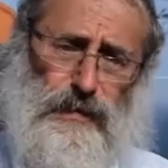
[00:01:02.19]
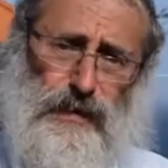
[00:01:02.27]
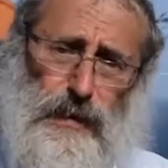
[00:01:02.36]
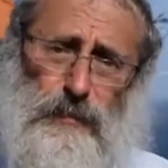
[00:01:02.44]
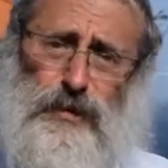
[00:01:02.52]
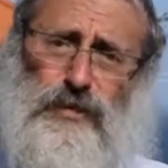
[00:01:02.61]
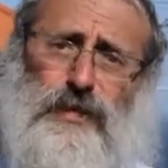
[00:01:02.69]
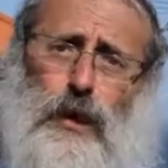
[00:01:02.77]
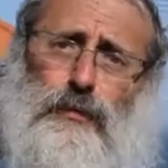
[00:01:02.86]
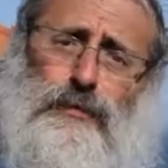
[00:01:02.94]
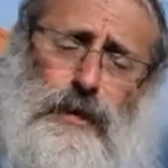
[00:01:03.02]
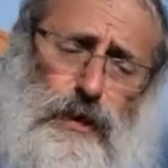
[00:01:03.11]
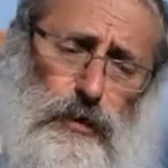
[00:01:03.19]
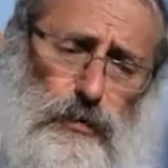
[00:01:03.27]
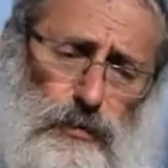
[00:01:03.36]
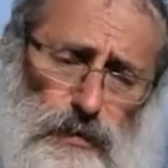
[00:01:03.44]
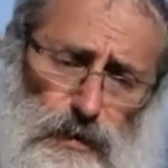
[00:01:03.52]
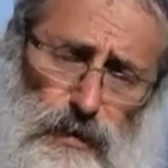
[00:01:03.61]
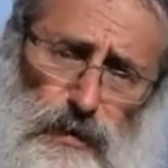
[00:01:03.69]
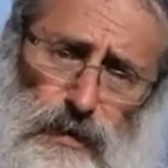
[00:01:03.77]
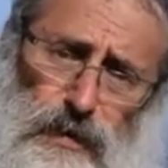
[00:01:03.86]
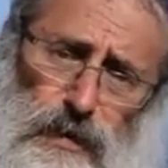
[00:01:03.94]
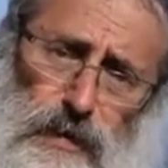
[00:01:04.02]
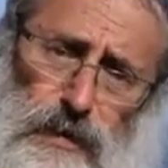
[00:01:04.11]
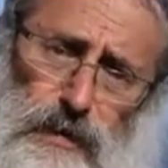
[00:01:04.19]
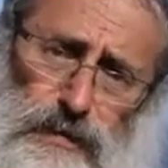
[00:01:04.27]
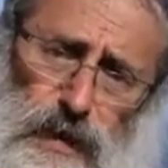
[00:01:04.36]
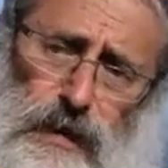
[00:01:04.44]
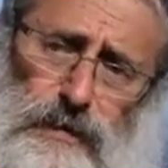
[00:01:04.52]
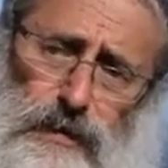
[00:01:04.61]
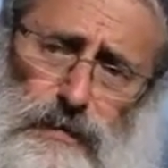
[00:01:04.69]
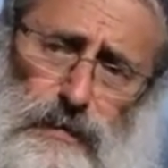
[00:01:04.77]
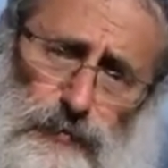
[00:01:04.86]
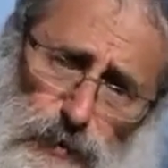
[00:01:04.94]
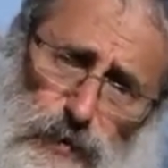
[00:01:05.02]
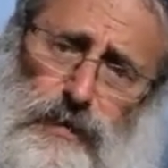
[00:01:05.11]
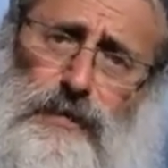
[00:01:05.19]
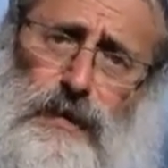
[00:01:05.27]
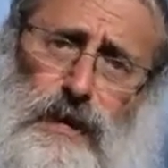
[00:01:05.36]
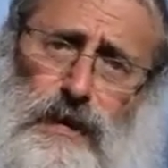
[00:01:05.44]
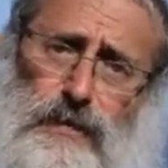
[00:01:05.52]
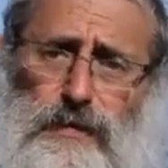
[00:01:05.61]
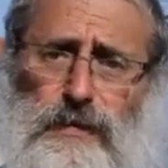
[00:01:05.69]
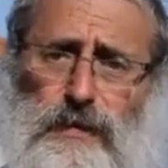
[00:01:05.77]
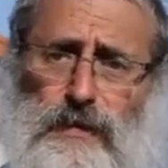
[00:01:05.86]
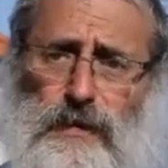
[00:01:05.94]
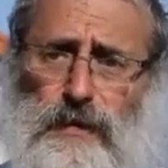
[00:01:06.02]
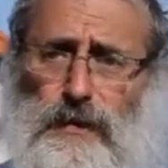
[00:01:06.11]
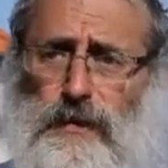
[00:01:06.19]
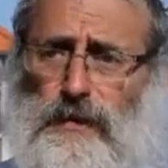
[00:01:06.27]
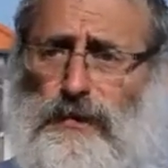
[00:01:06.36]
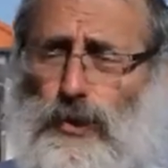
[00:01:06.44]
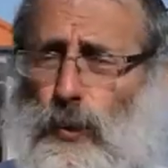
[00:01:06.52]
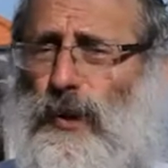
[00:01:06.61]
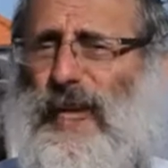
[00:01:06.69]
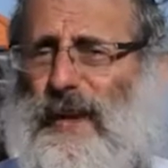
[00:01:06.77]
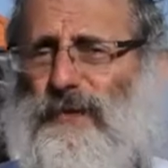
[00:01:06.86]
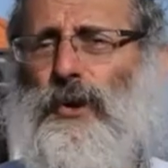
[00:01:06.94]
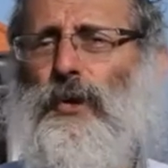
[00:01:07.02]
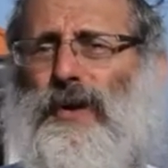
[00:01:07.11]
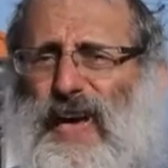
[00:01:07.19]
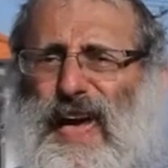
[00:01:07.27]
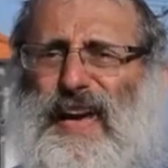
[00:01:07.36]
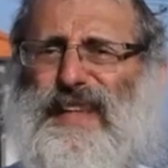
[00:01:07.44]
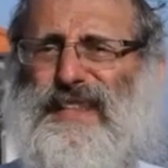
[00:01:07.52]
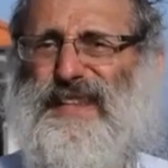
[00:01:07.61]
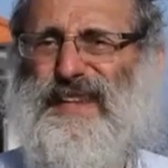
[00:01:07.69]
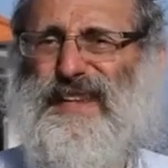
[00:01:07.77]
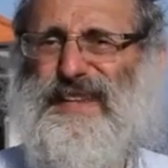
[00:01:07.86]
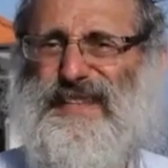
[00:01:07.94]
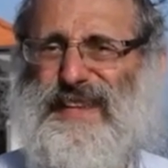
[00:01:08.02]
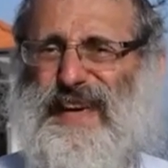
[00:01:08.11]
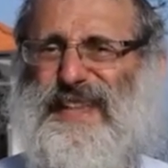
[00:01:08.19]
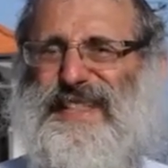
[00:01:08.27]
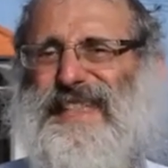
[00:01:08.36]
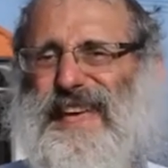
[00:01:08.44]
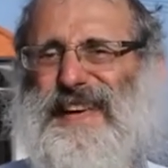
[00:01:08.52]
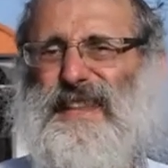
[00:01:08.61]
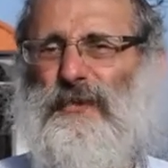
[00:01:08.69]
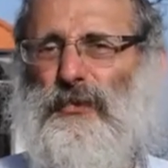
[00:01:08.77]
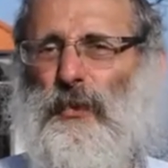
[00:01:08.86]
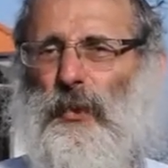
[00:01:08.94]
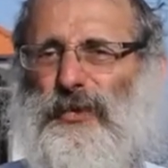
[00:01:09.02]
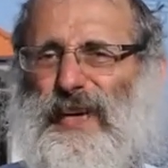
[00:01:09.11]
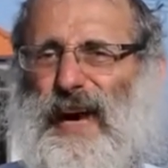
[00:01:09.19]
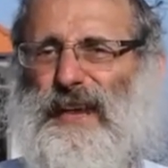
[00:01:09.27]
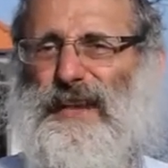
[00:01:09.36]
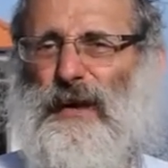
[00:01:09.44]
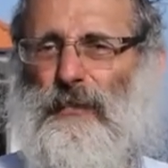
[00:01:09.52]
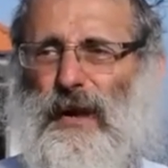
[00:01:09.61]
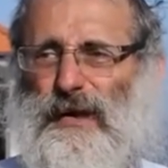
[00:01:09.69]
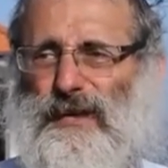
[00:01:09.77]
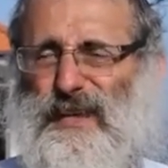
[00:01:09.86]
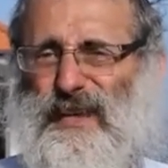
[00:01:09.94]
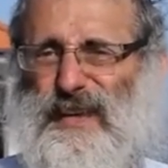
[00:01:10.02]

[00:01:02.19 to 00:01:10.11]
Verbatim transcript: And let me just say over here that the first thing is do whatever you can to get negative thoughts out of your mind.